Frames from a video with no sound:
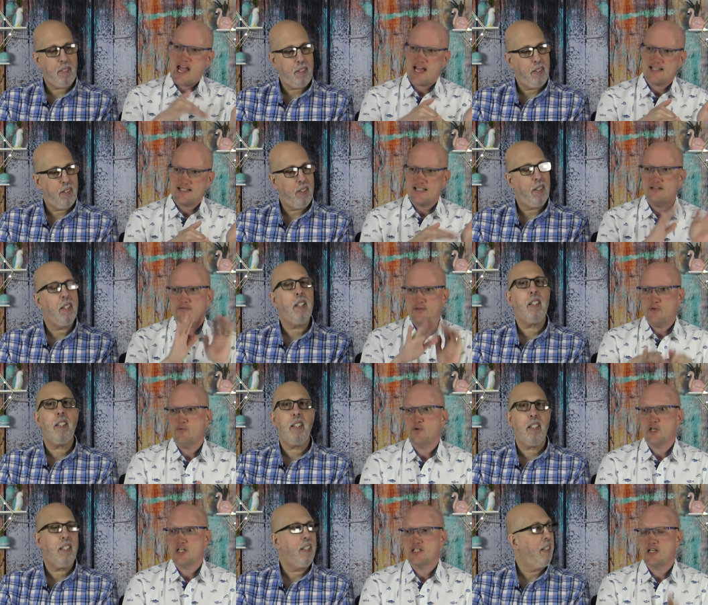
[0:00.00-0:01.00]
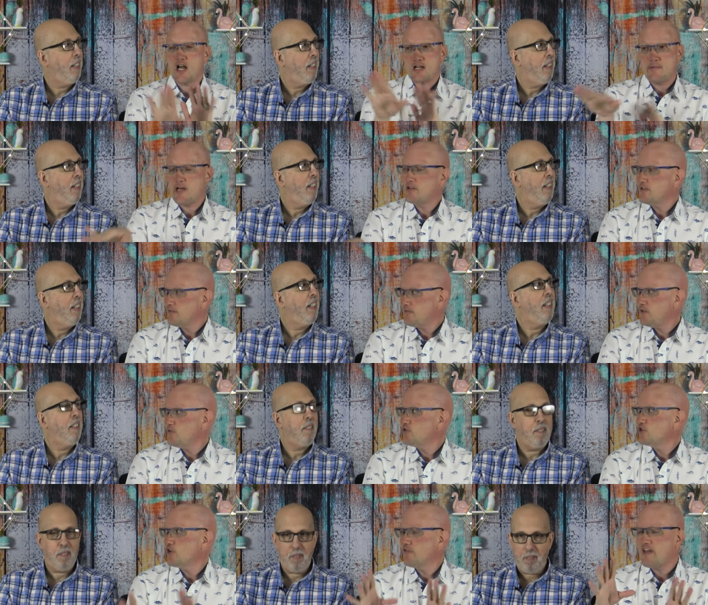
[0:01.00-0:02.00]
Speaker 1: past, and a few we're going to talk about in the
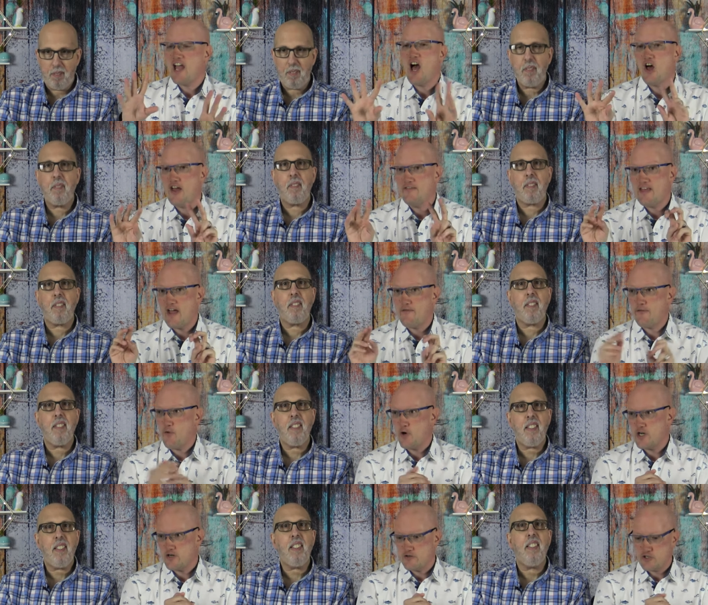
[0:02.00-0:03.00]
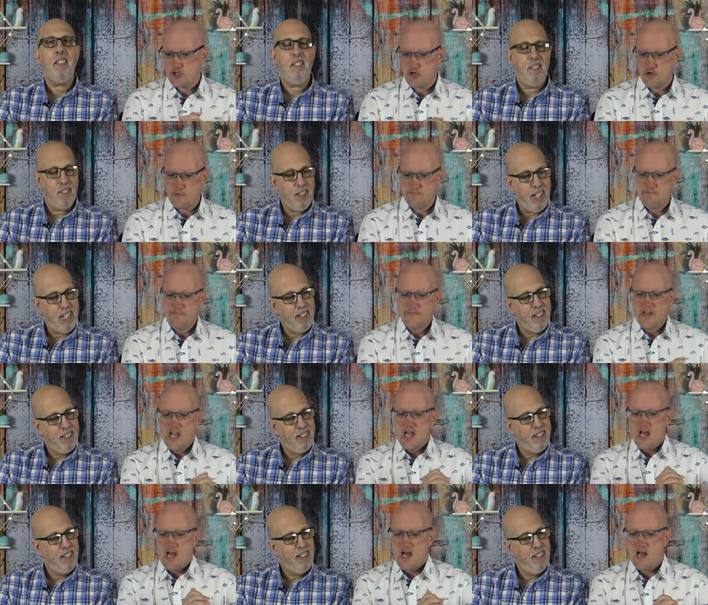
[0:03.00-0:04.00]
future. They all have that four-year term. Right.
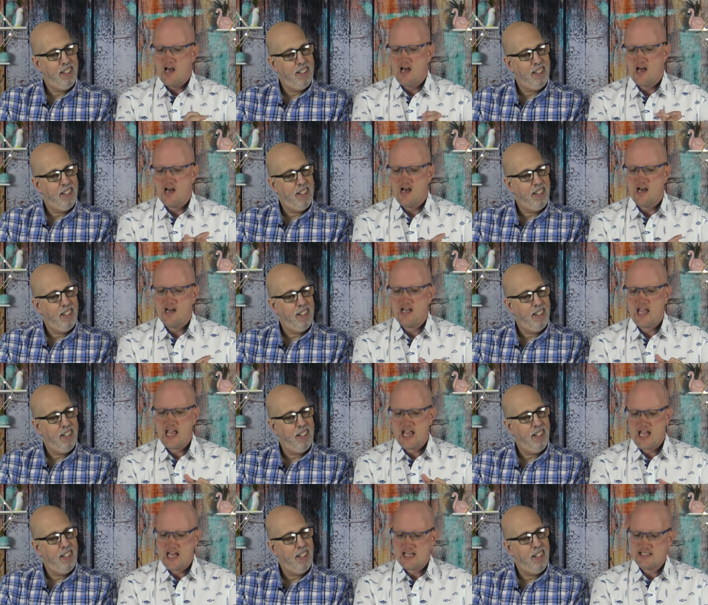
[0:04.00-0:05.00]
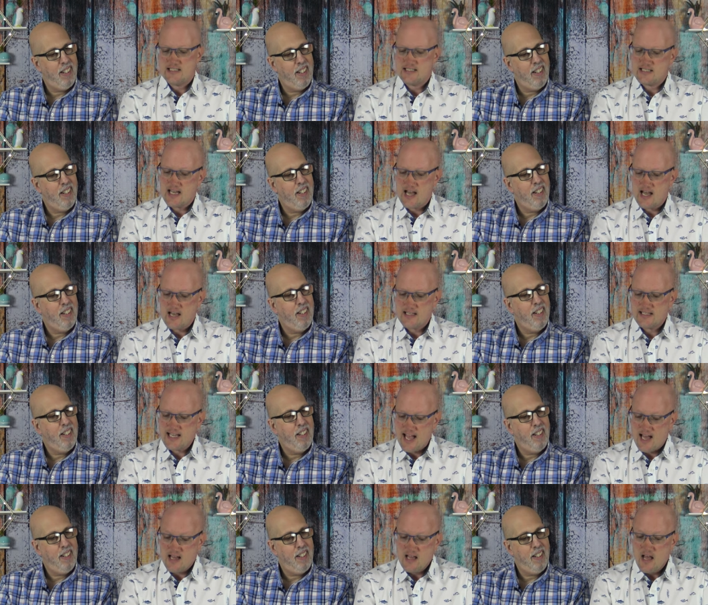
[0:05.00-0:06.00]
Uh, and uh,
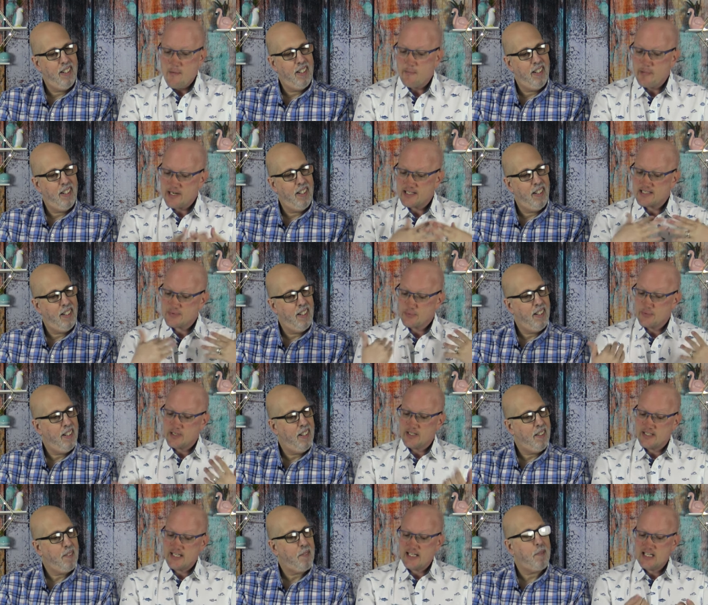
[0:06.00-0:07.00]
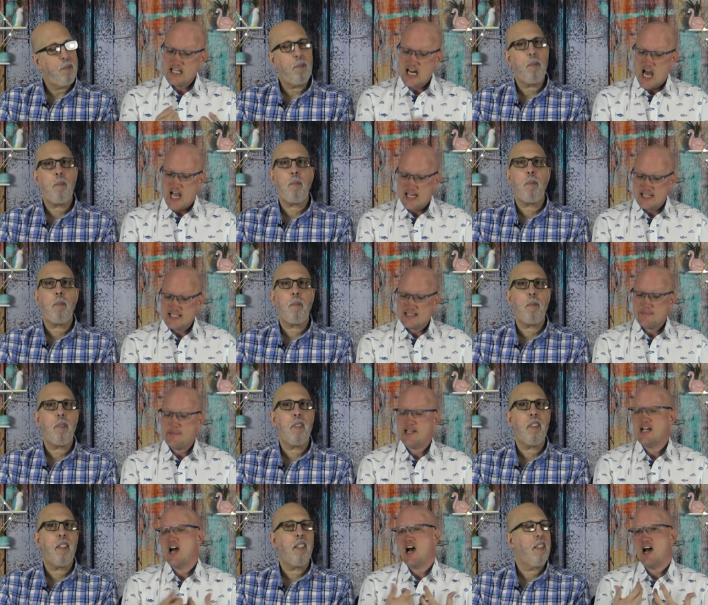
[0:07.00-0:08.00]
yeah, but it's really nice
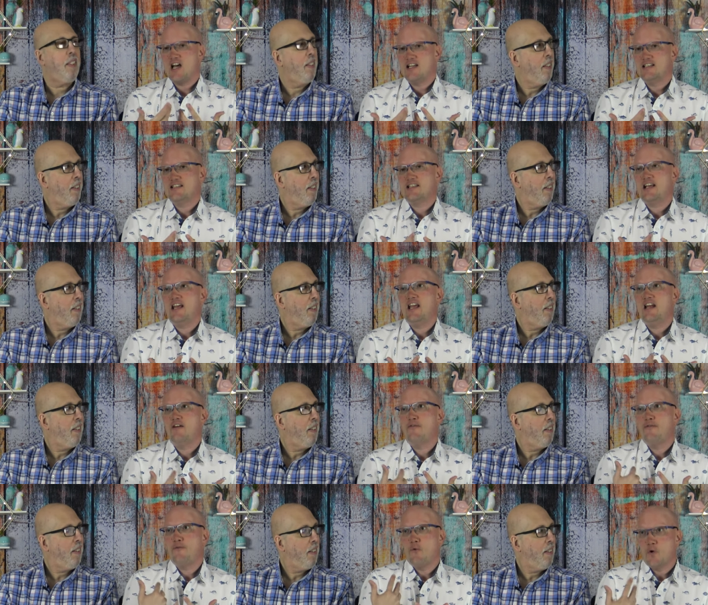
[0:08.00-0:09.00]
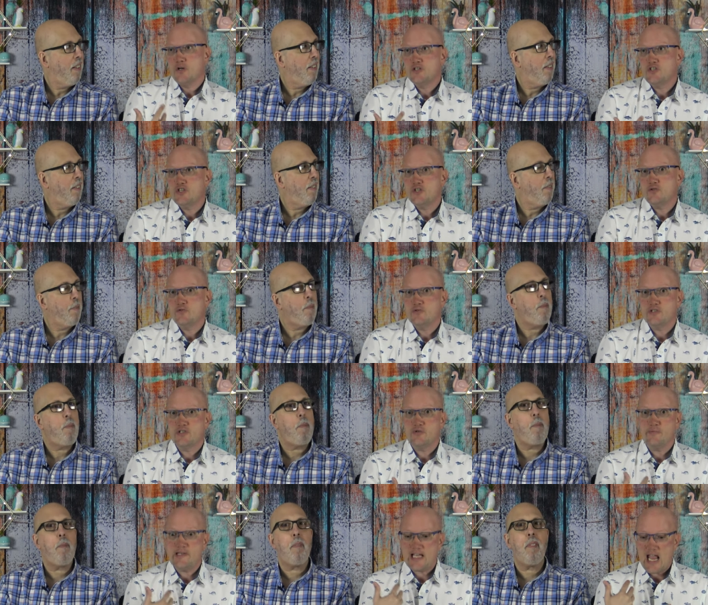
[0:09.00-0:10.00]
because it affords you
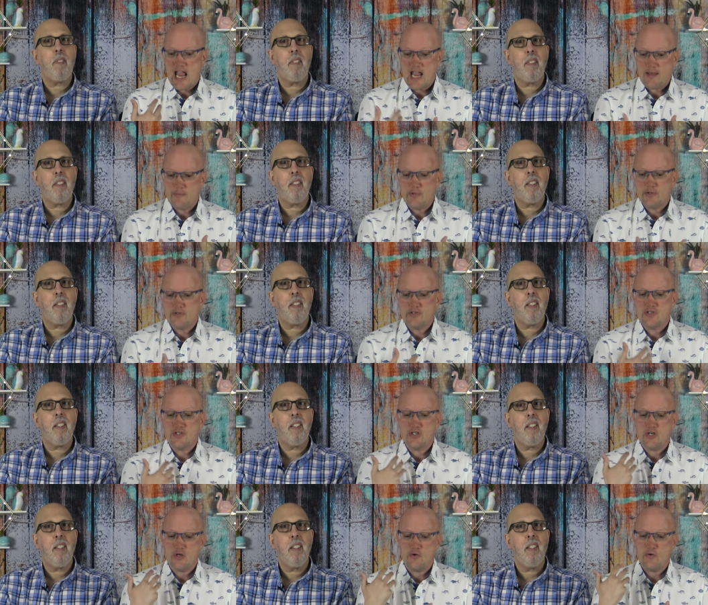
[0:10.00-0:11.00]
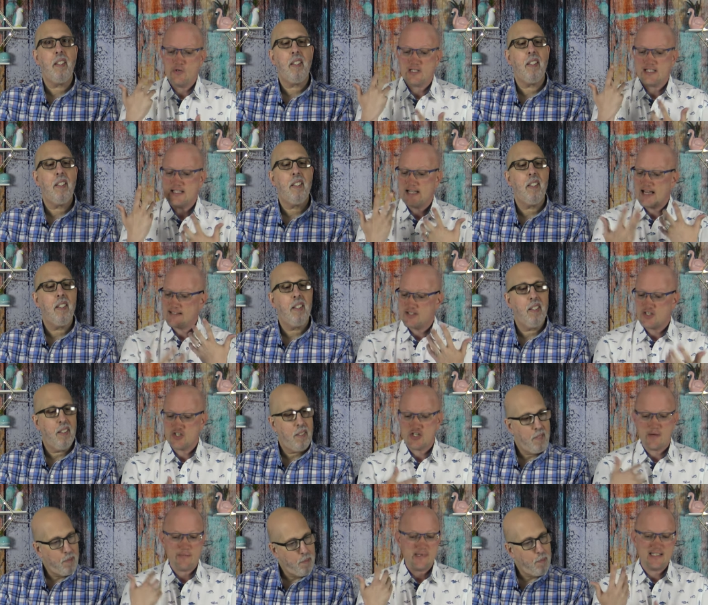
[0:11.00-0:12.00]
to be able to select the
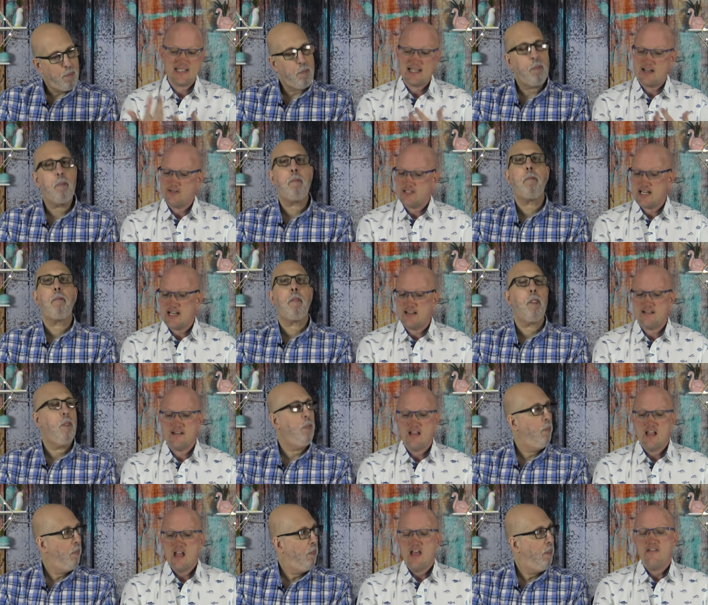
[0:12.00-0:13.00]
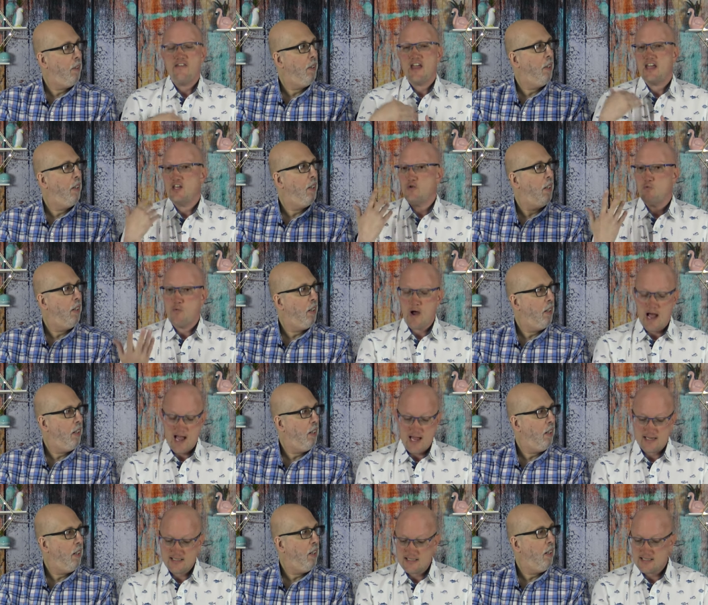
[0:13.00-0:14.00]
ship and sail date that you
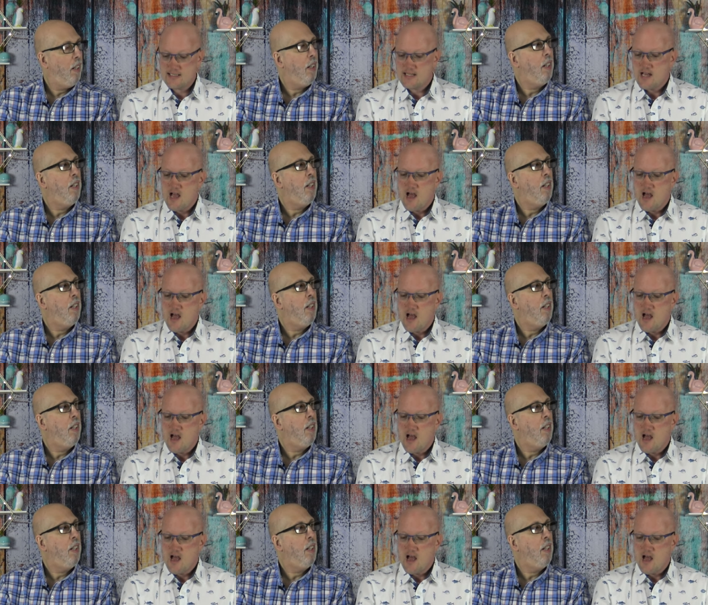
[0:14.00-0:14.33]
want.